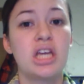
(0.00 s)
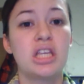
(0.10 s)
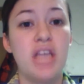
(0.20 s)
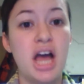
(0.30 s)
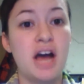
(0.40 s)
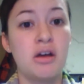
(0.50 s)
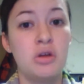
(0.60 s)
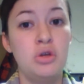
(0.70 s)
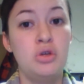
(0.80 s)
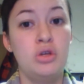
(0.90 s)
Yeah,
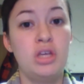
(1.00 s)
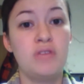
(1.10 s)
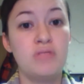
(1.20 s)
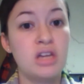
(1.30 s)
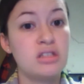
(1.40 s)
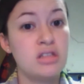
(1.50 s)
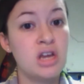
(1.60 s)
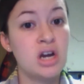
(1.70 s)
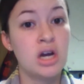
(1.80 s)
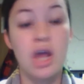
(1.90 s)
if that's
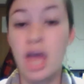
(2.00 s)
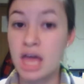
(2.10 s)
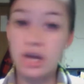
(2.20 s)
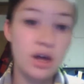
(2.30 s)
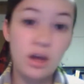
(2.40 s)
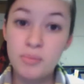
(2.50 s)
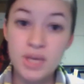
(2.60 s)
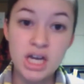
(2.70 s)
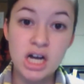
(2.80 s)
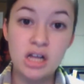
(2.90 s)
their end-all
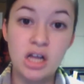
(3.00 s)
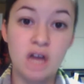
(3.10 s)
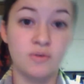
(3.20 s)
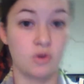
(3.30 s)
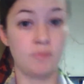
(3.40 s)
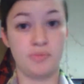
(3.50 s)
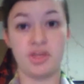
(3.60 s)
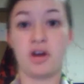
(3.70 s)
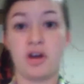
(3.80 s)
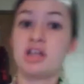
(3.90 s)
be-all of, oh,
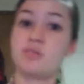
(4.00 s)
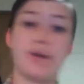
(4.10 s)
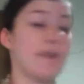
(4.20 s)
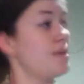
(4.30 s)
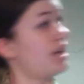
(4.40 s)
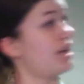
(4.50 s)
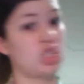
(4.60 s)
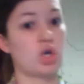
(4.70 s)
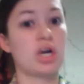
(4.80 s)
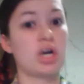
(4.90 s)
there it is, we gotta make it a
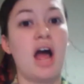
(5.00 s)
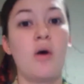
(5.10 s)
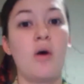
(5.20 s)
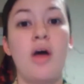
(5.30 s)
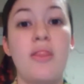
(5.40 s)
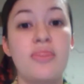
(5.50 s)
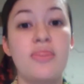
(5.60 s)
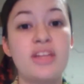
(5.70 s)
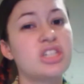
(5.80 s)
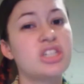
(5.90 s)
story now,
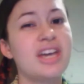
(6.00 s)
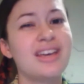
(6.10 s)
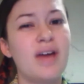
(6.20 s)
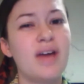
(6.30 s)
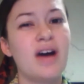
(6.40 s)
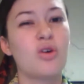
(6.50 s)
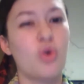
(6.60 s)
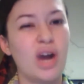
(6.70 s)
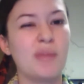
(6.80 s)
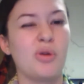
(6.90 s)
that should tell you how
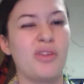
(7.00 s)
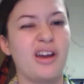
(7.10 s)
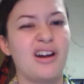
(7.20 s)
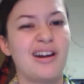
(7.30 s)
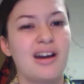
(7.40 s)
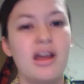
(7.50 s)
credible they are.